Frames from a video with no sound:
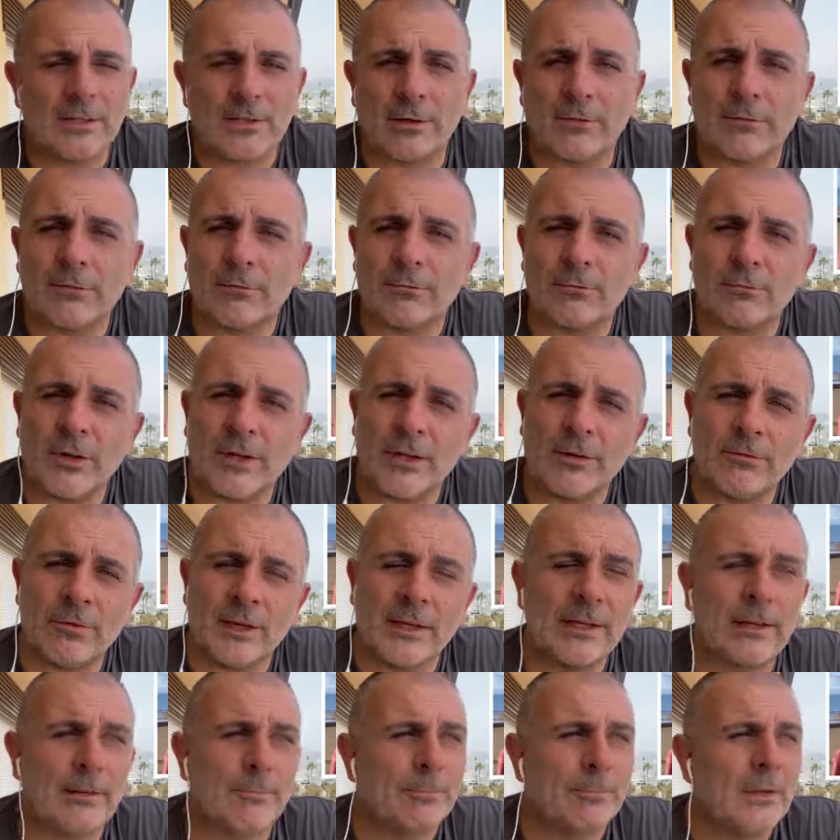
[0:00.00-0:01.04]
So I've really,
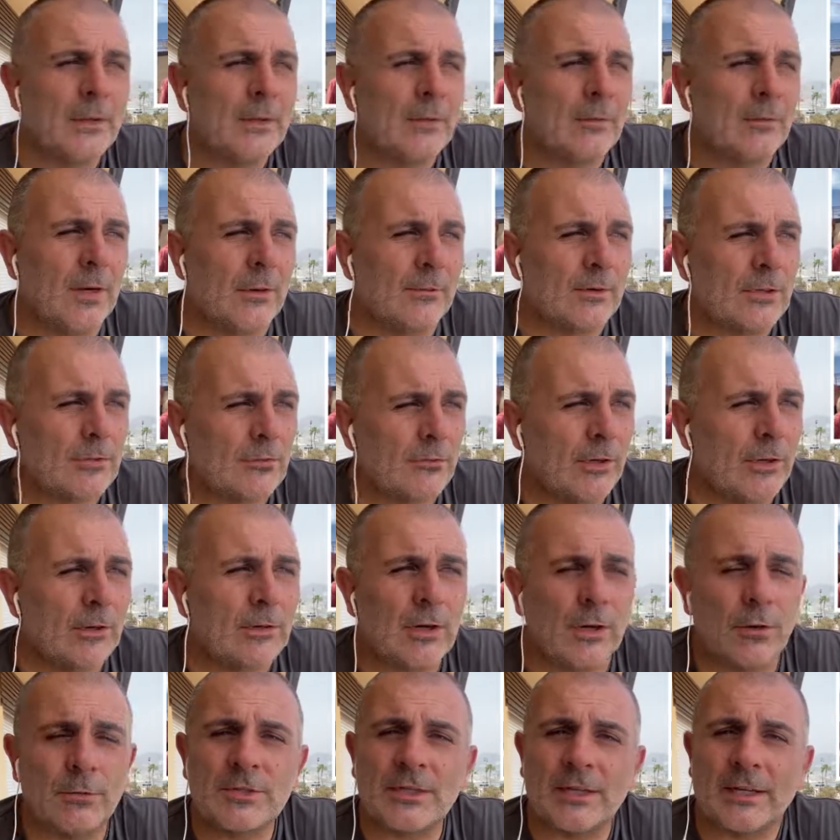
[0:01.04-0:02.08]
really had this real
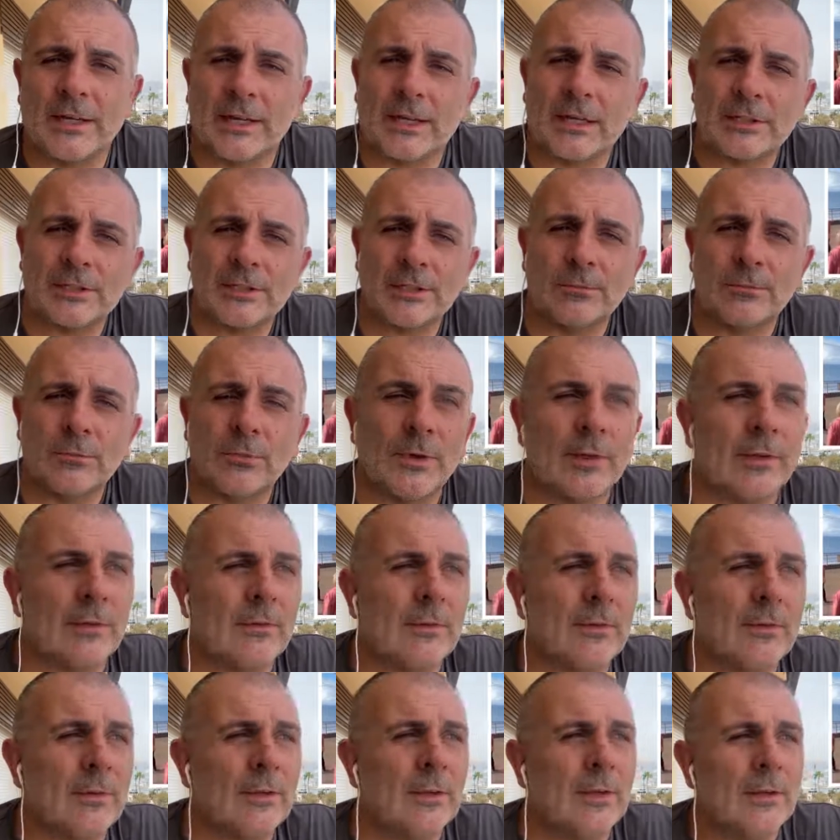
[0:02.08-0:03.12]
close connection
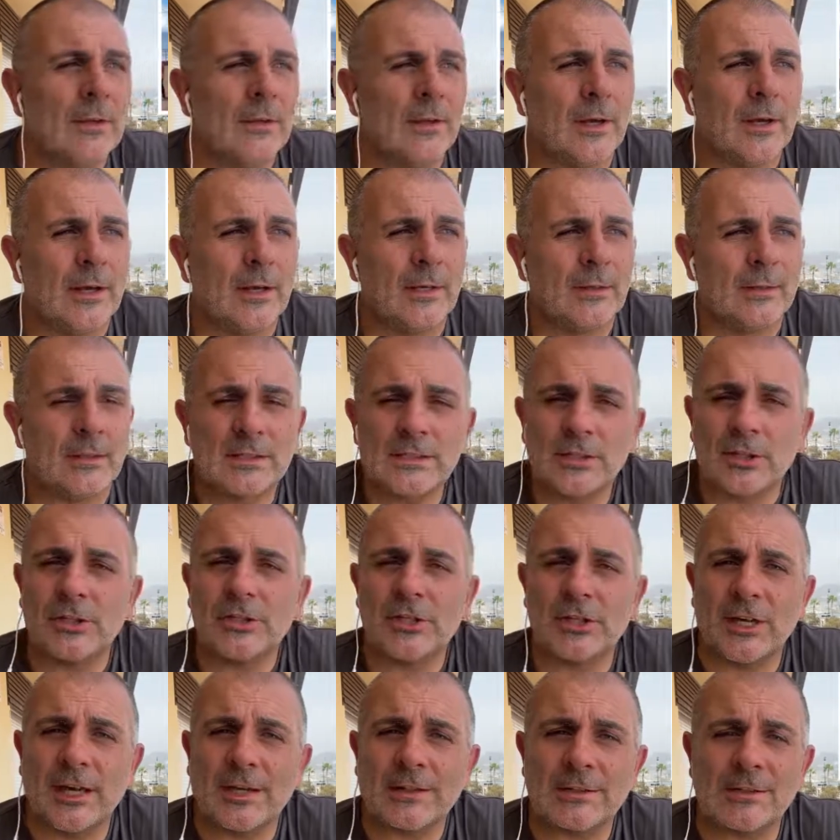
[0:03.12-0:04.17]
with the Tai
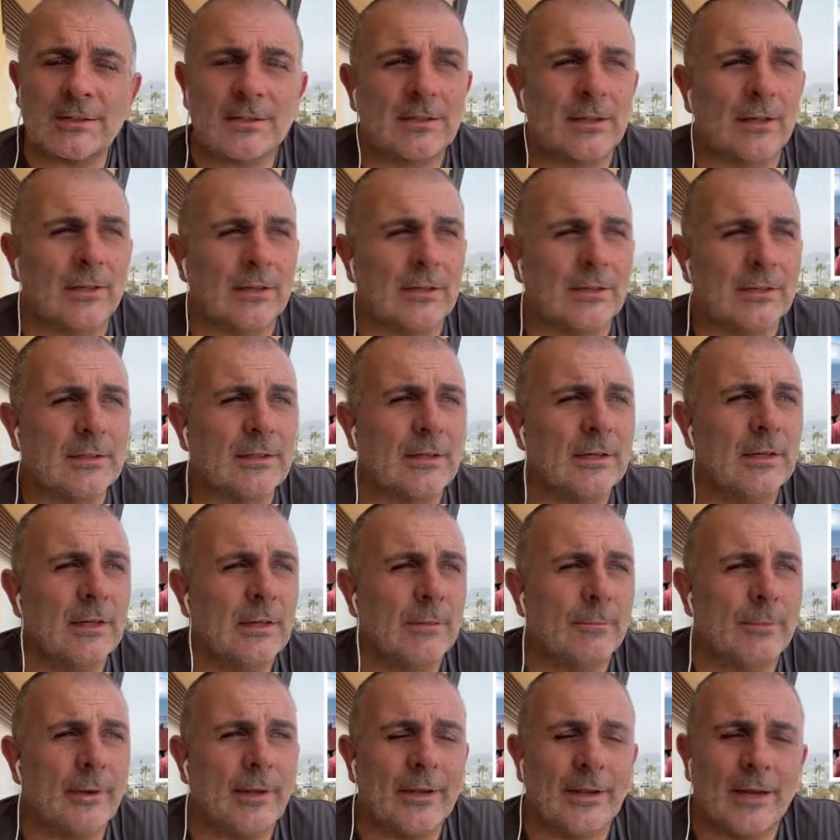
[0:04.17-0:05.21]
Chi exercise,
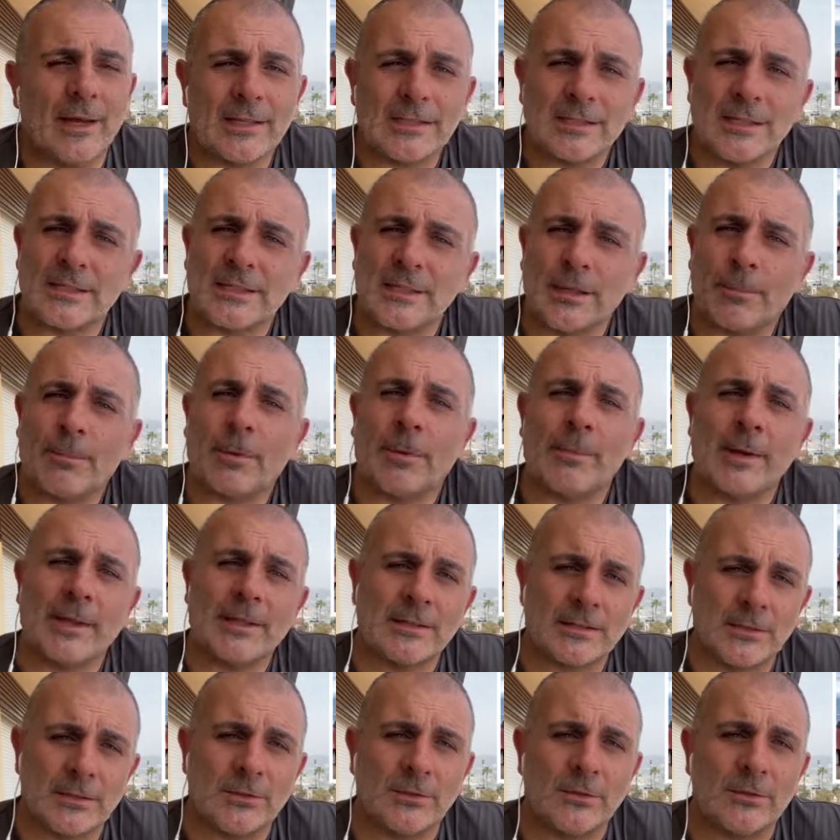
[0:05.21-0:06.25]
but as a
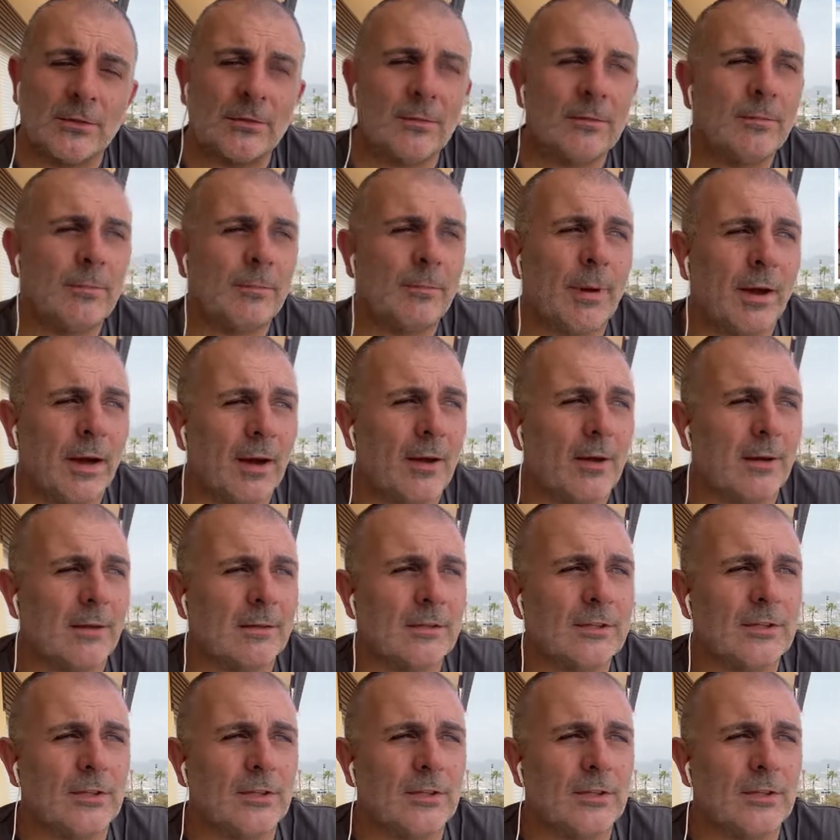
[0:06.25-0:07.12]
supplemental part.